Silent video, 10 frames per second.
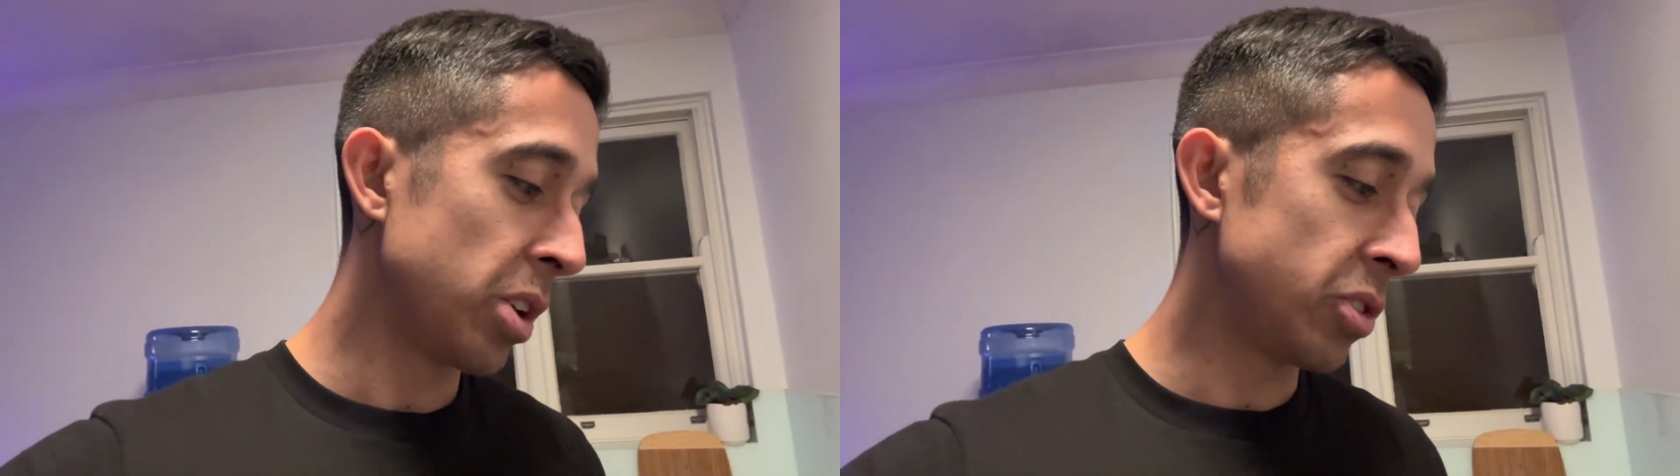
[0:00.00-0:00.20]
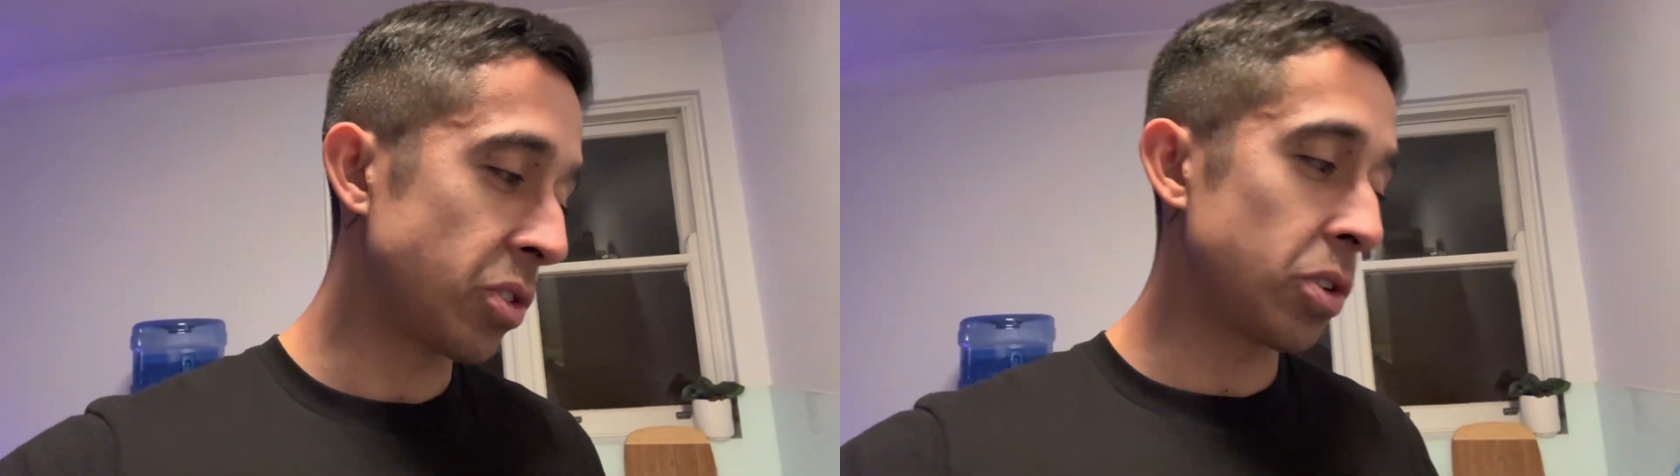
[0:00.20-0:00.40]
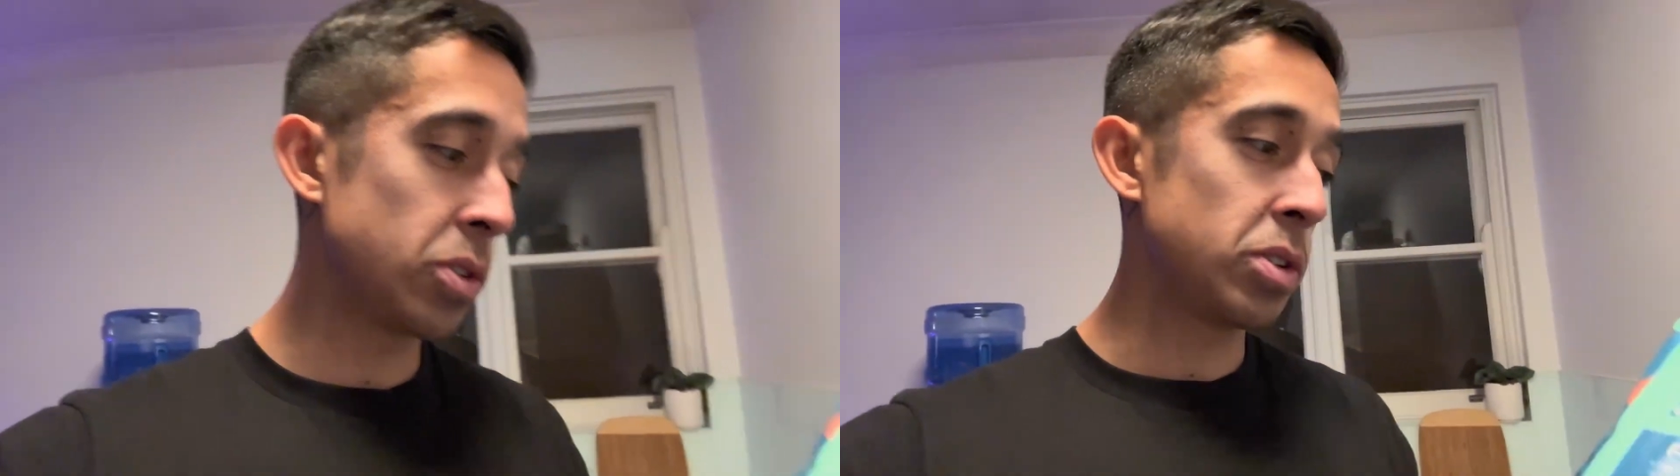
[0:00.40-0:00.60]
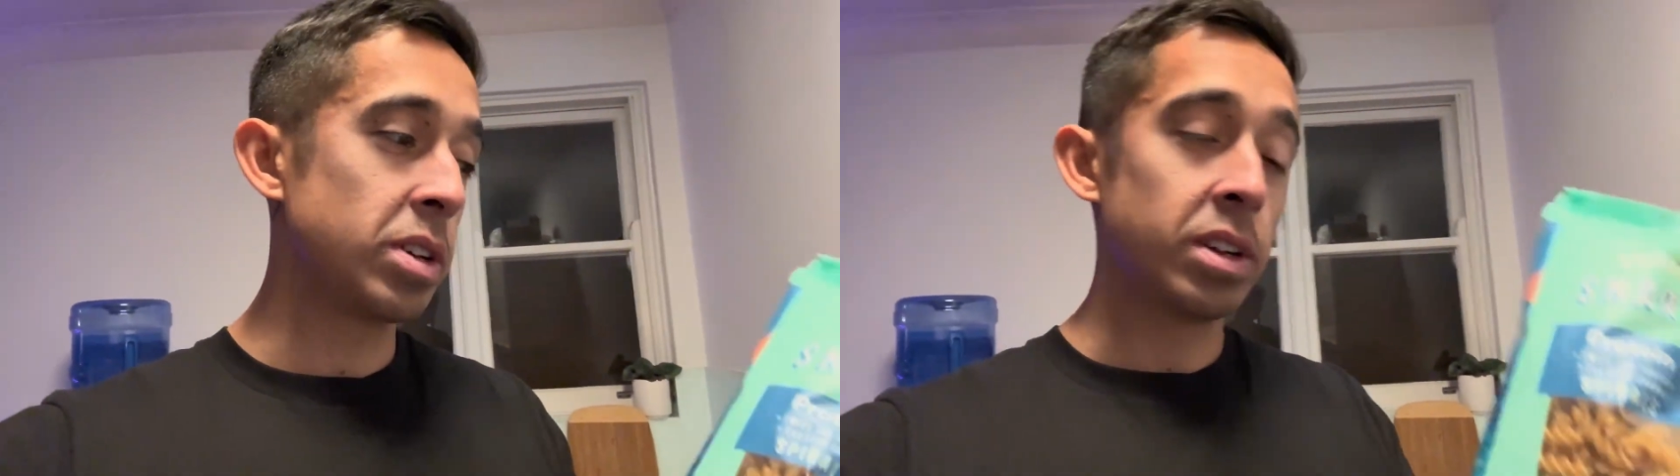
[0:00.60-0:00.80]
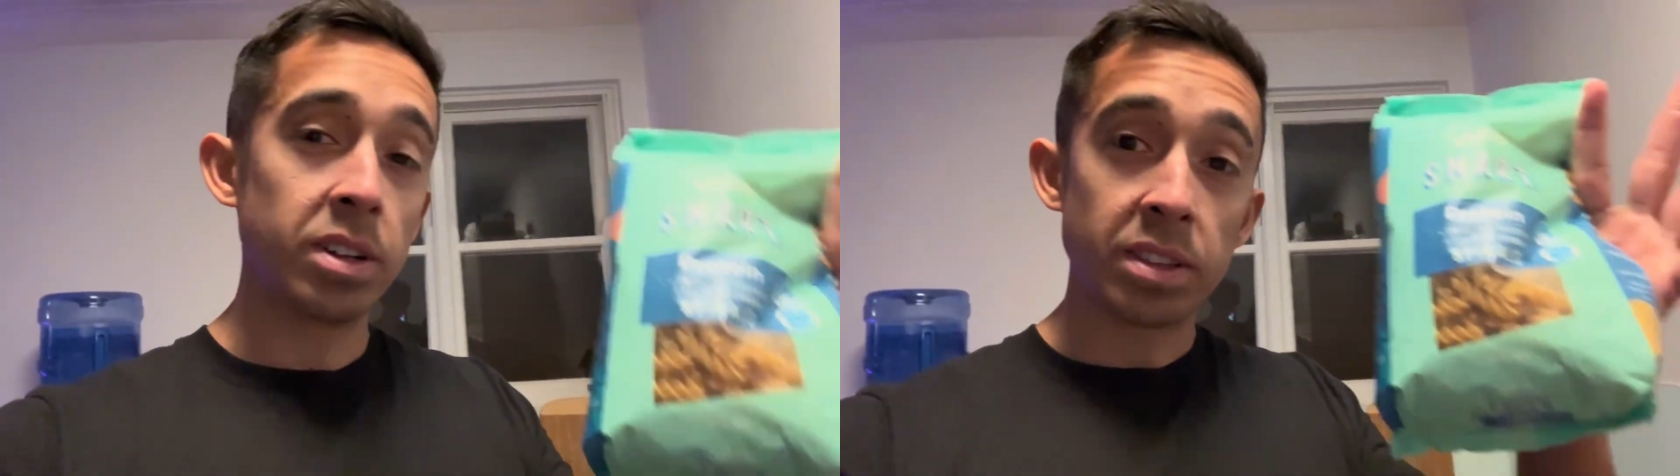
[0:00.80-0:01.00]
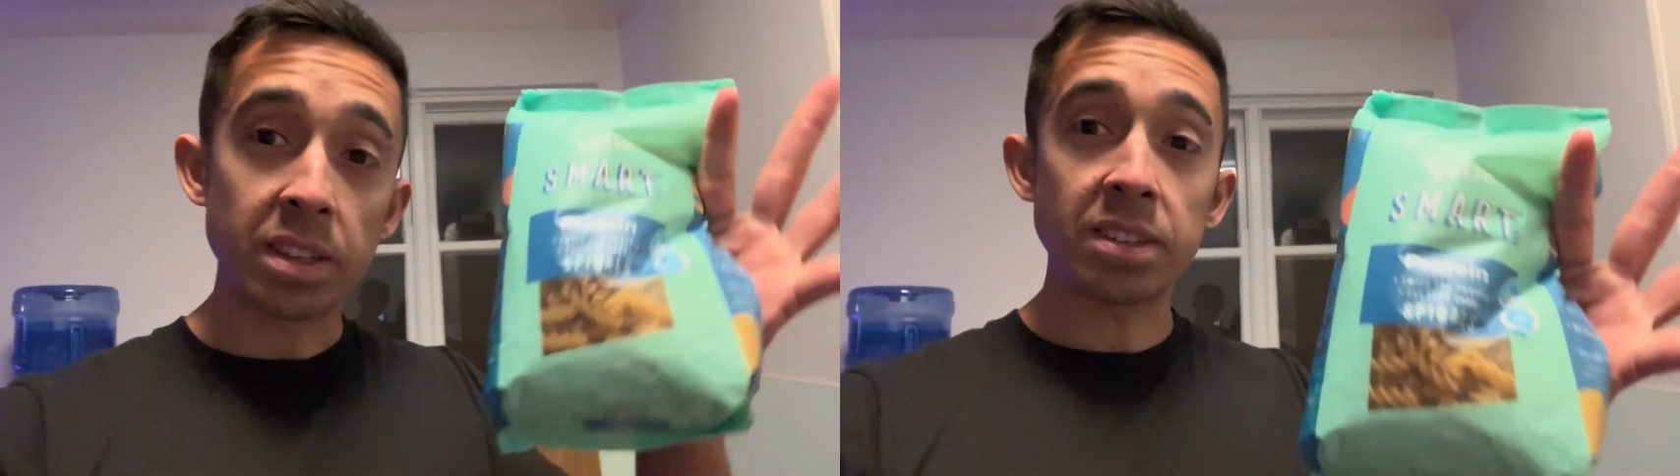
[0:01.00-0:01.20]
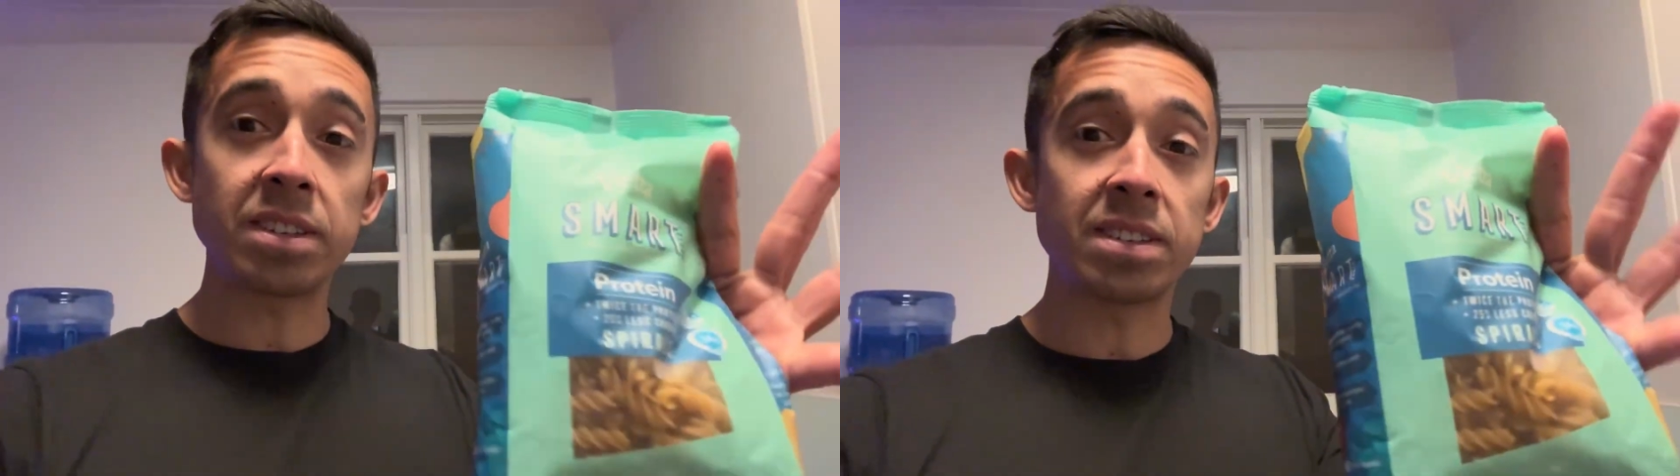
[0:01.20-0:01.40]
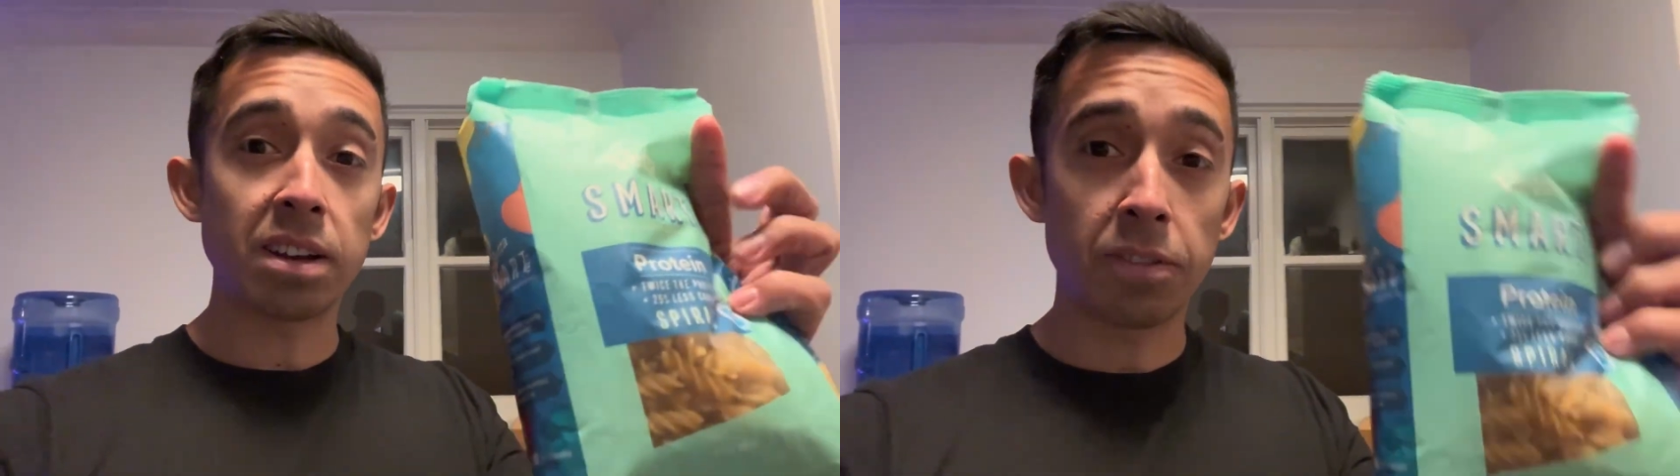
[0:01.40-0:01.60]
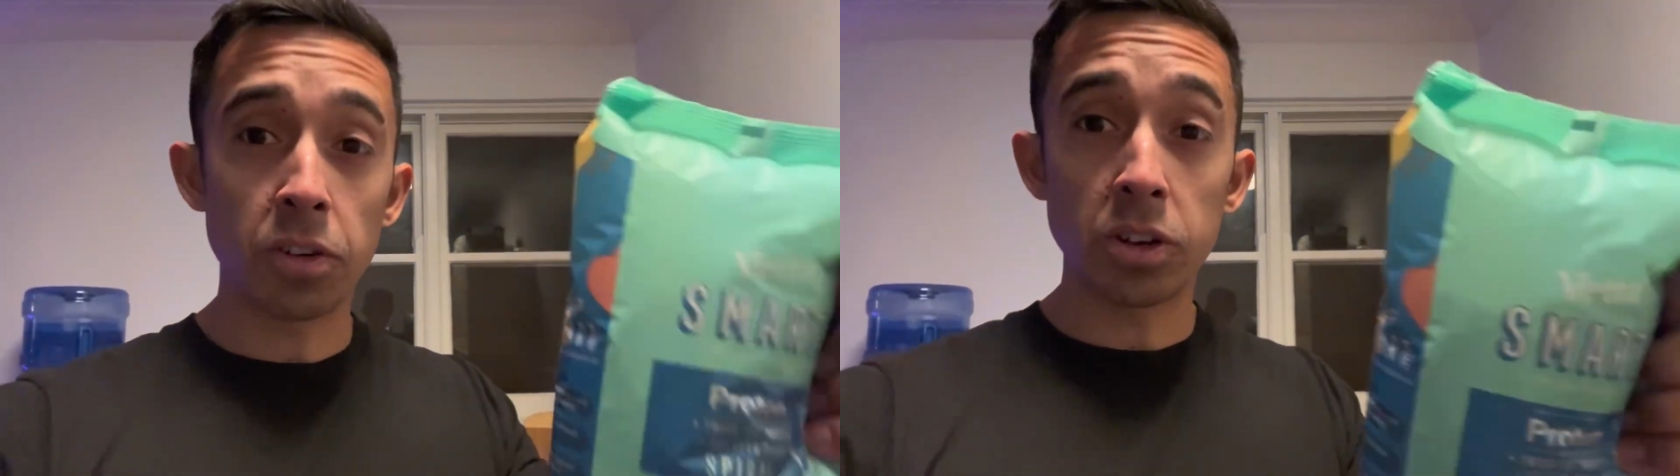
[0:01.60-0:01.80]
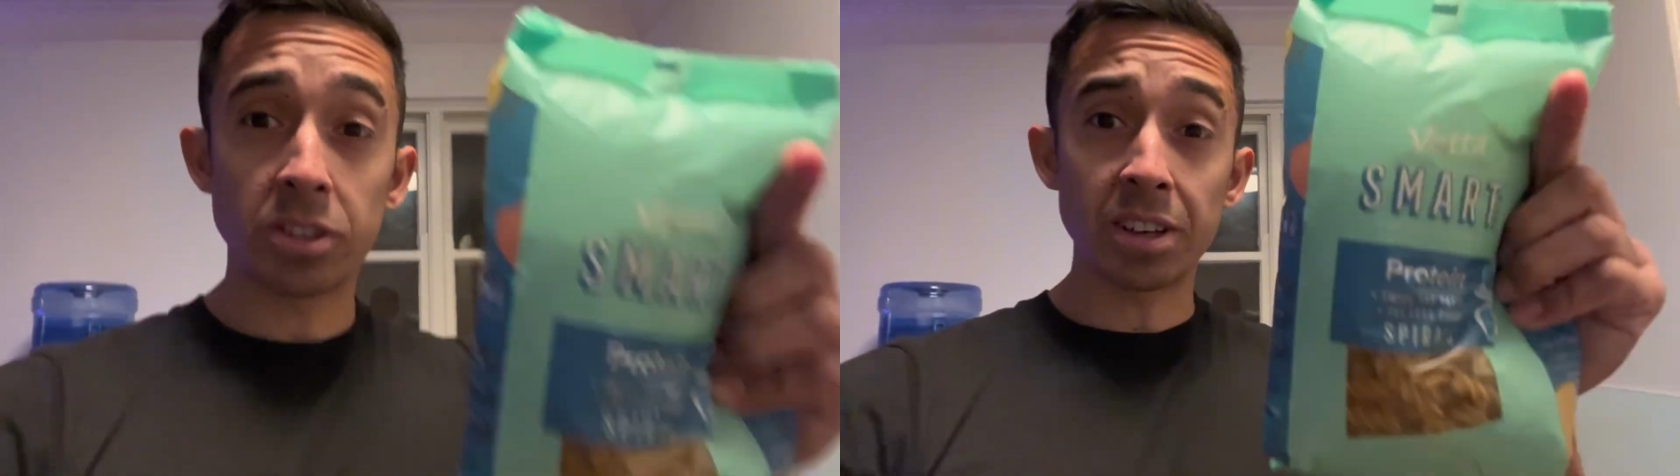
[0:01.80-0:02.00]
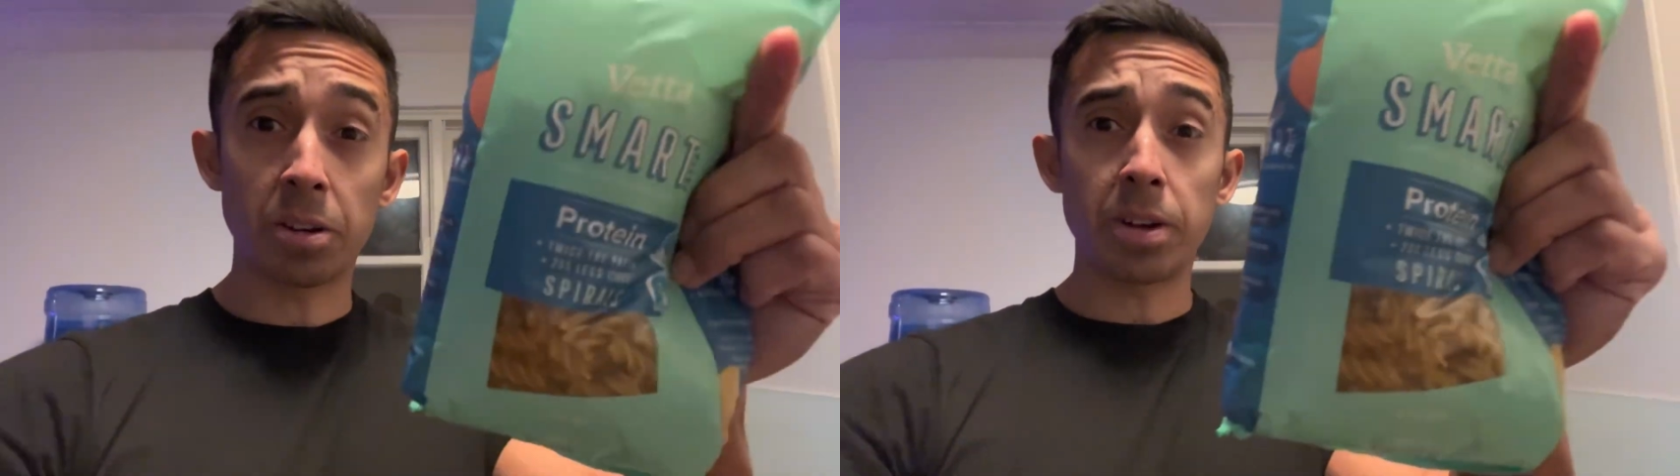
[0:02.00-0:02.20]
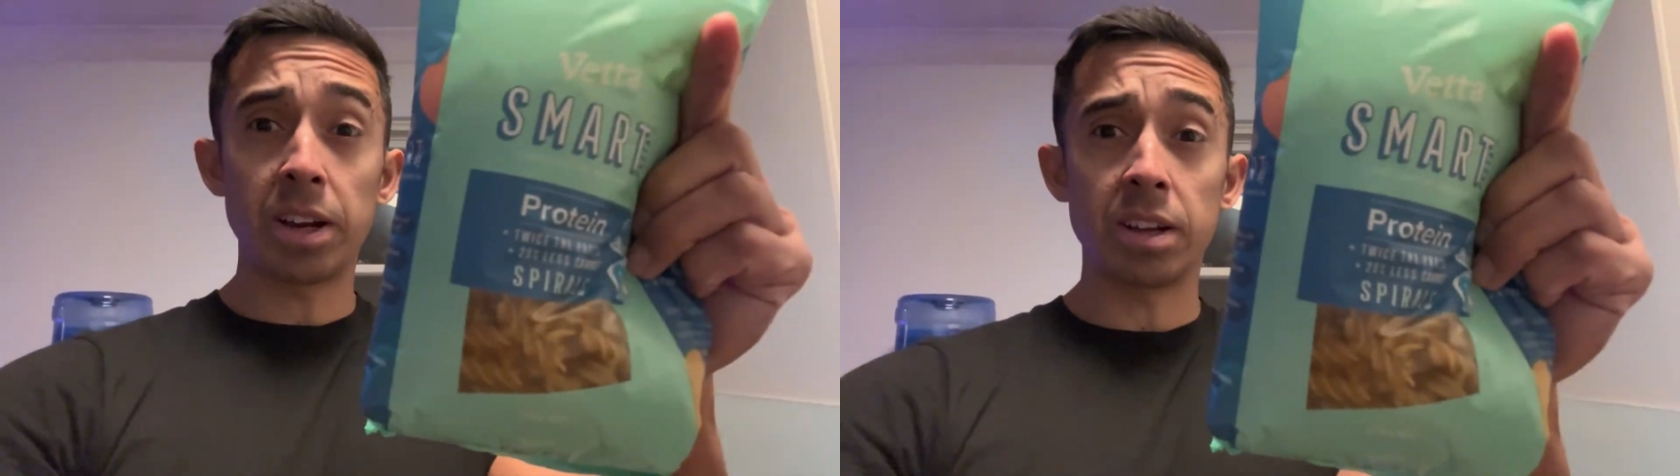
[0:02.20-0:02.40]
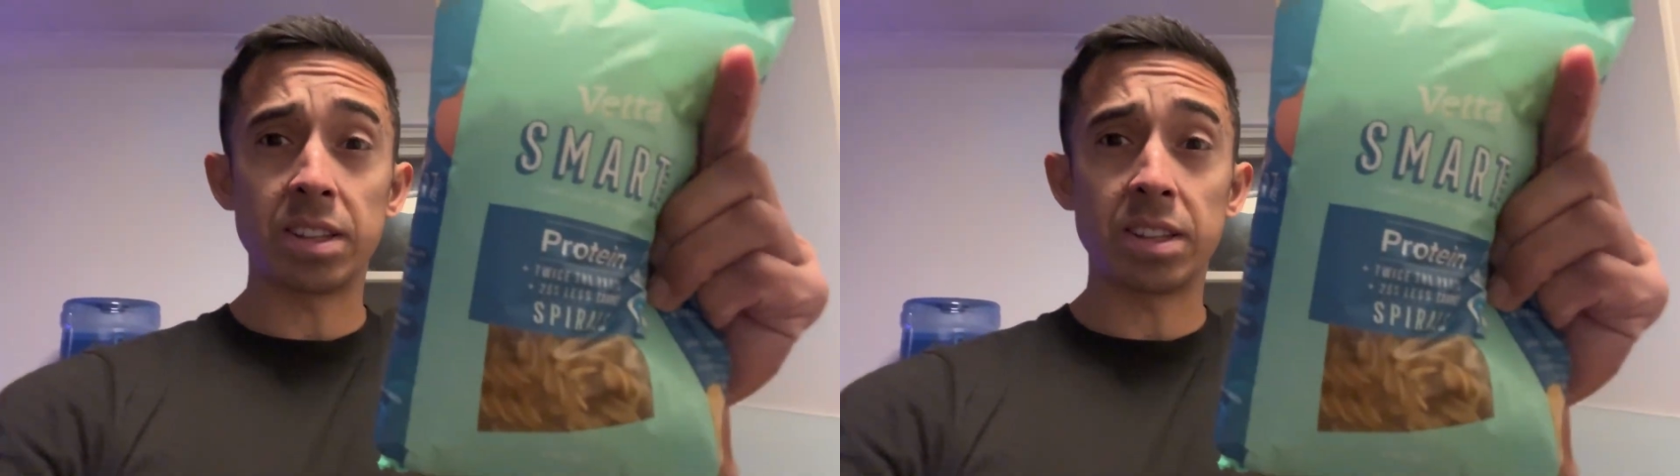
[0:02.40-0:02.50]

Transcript: So this is our first ingredient.